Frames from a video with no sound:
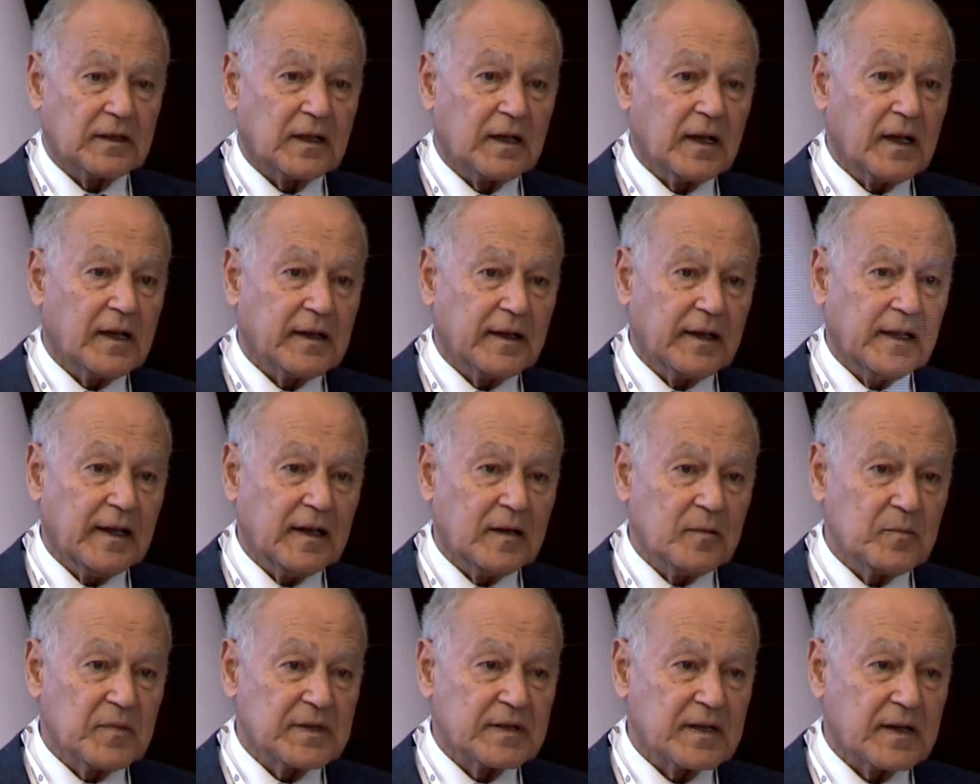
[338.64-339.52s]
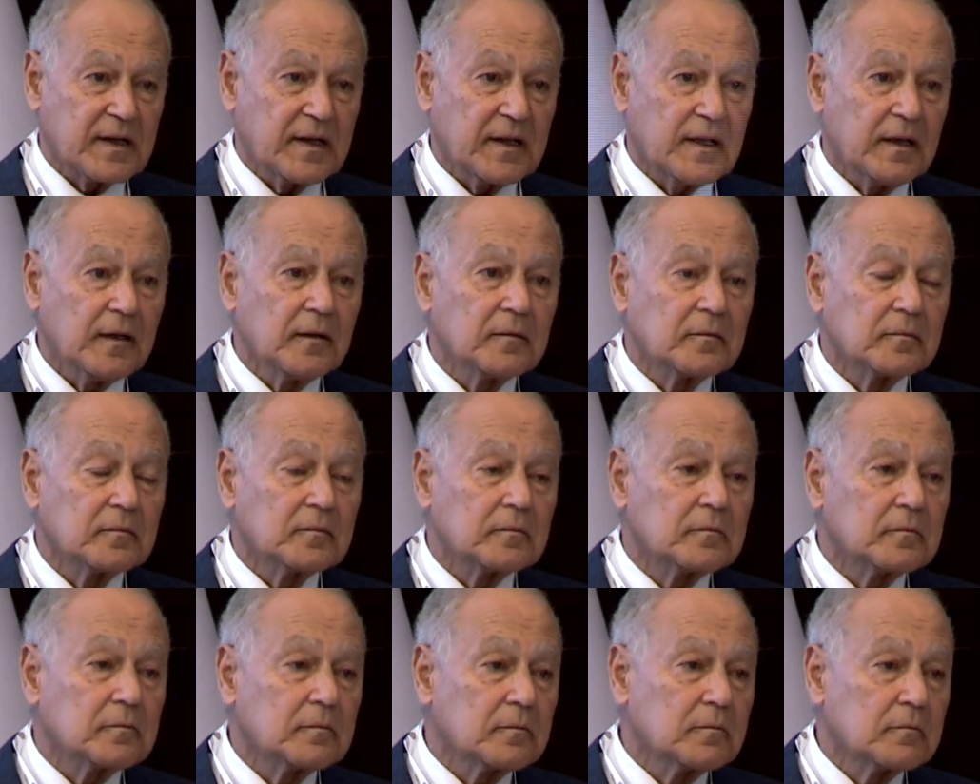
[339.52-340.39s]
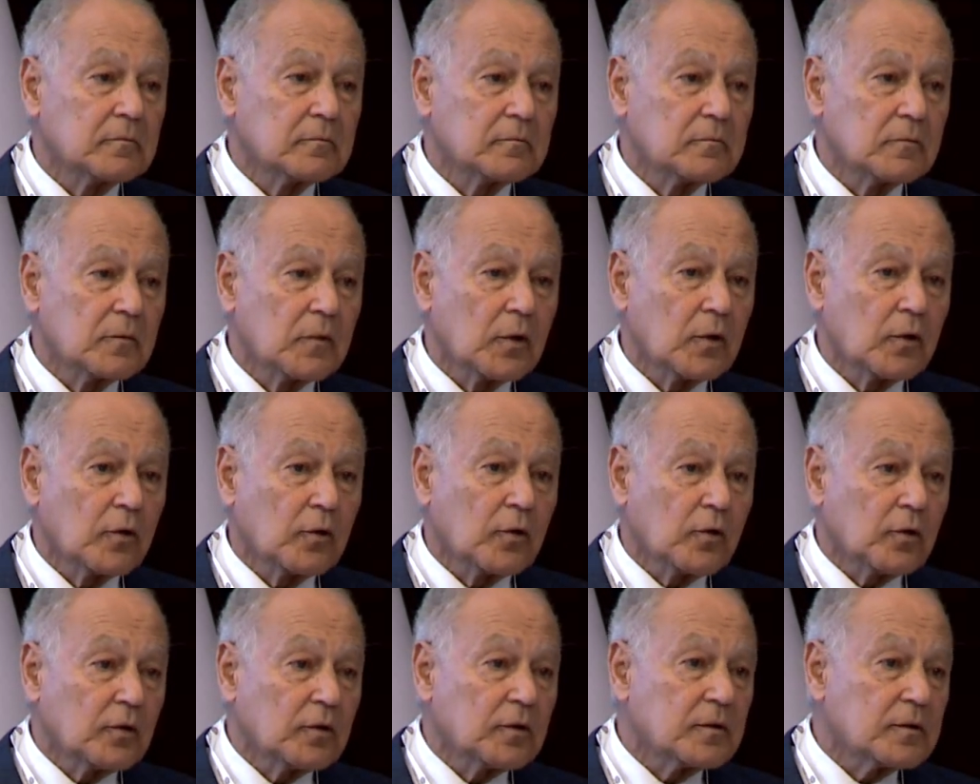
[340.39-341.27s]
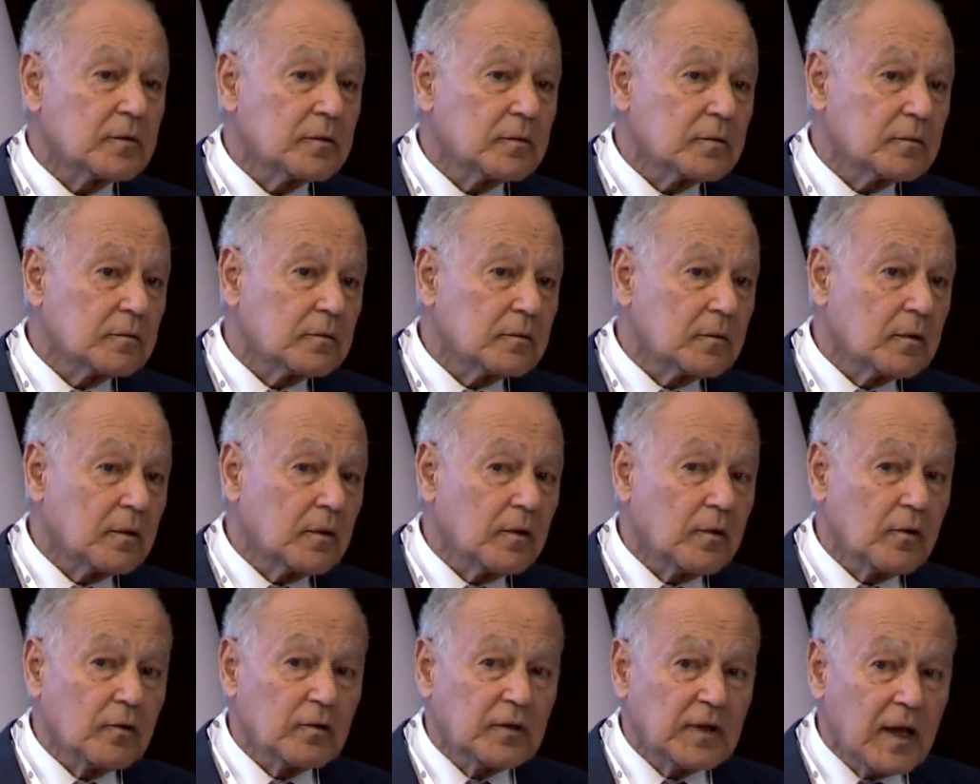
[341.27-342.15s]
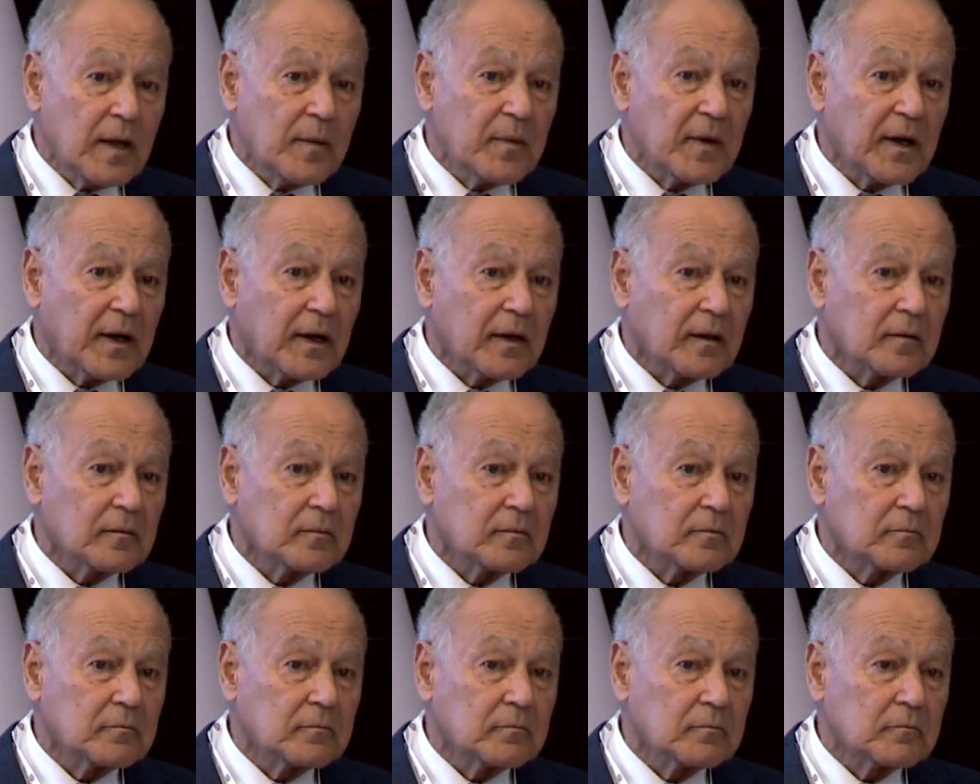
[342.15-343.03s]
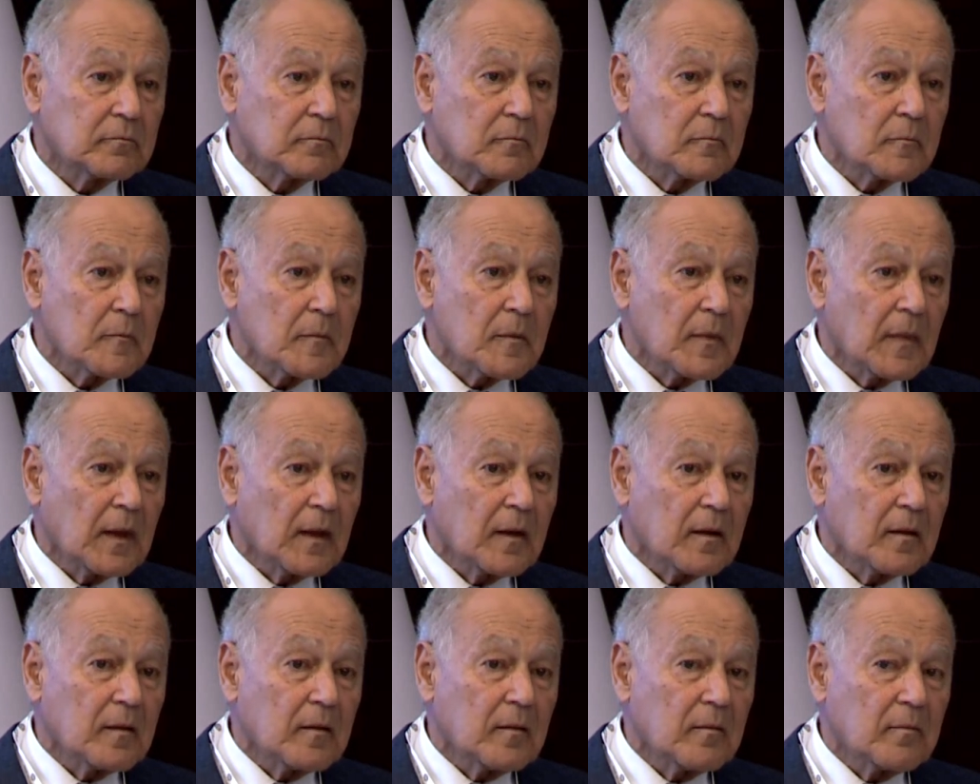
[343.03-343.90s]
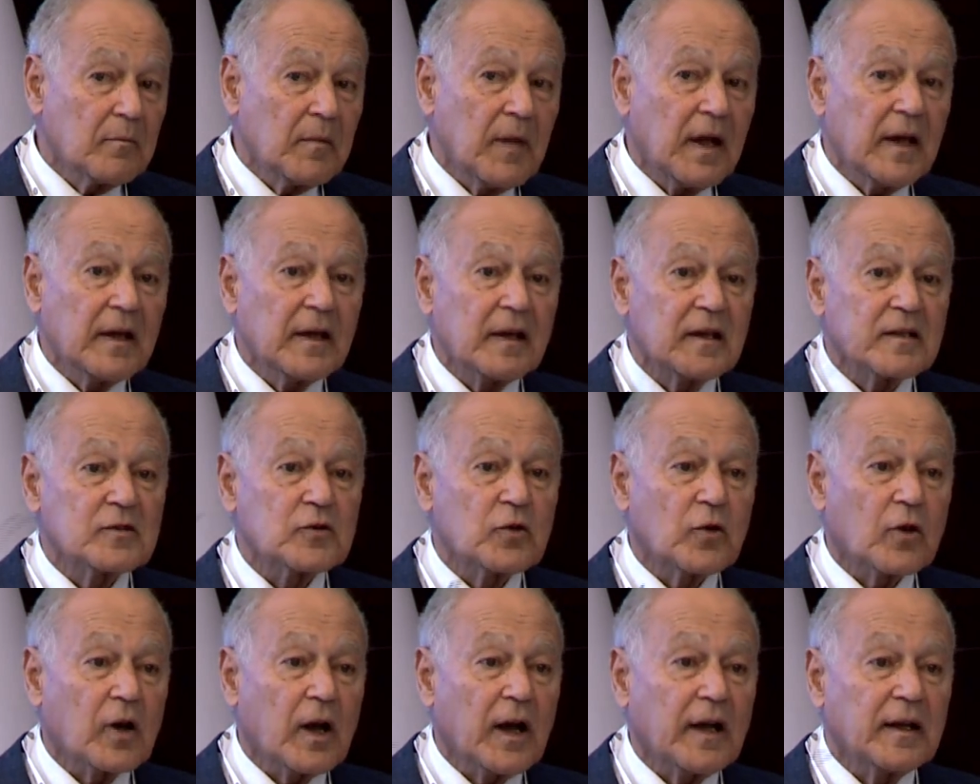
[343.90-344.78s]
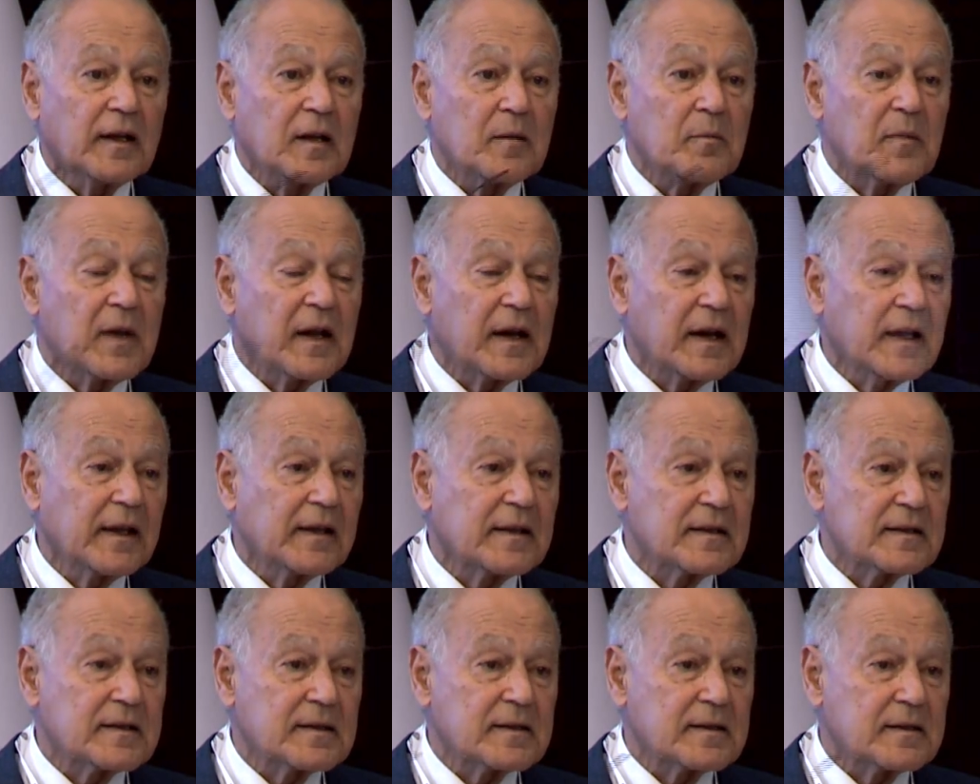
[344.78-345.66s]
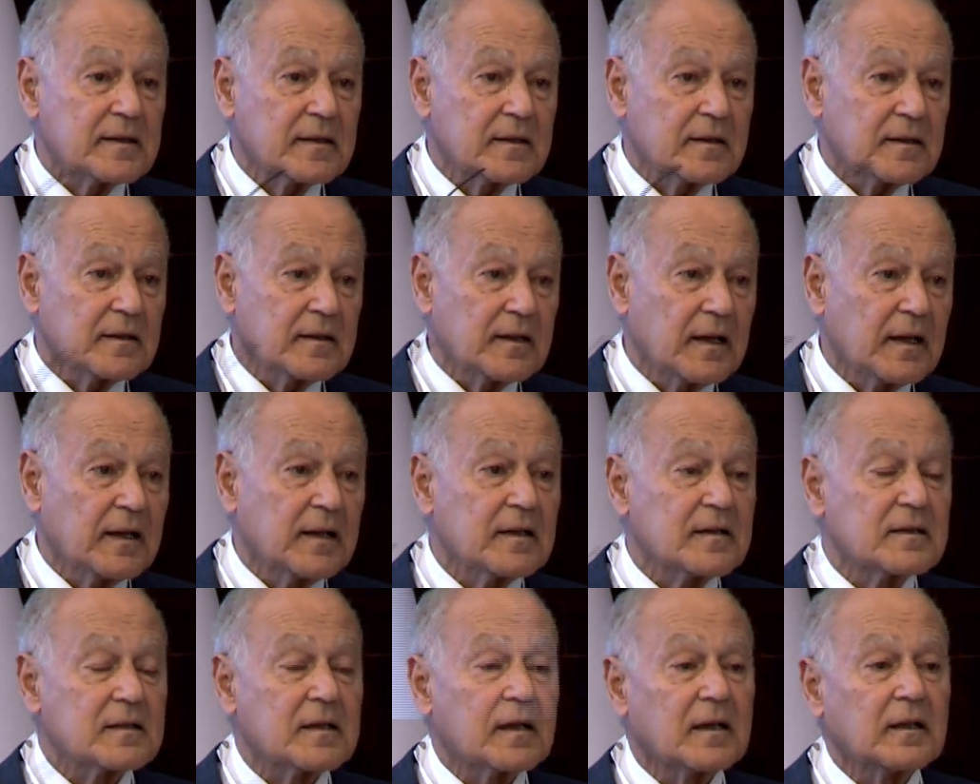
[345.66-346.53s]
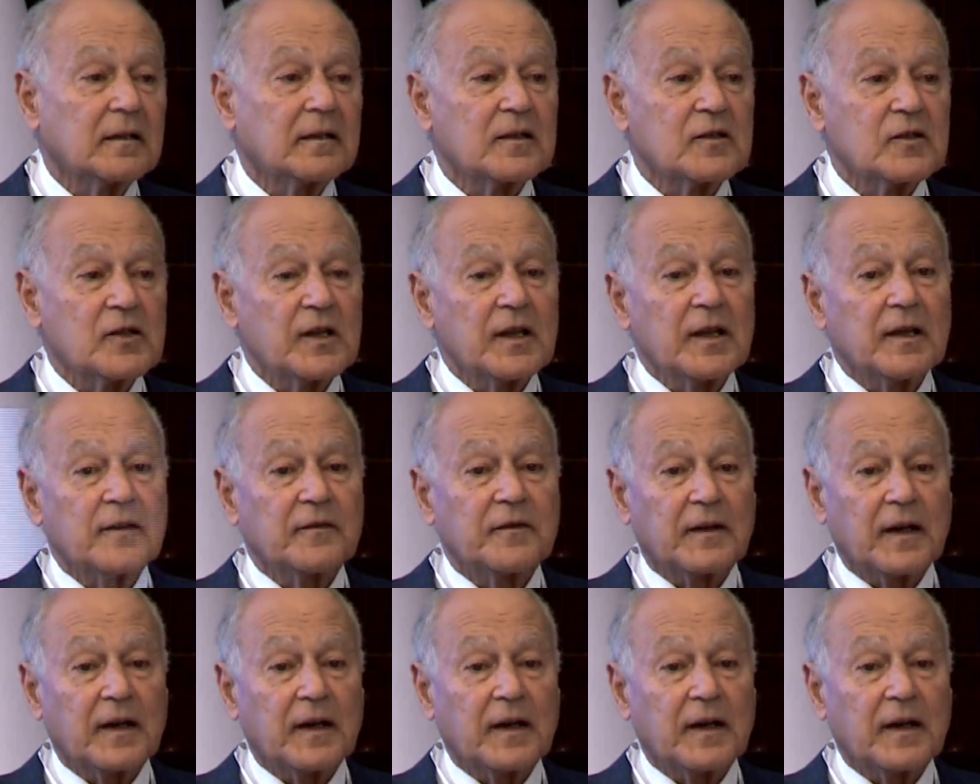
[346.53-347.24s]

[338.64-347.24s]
in the Egyptian Ministry of Affairs, I was following up what is being issued by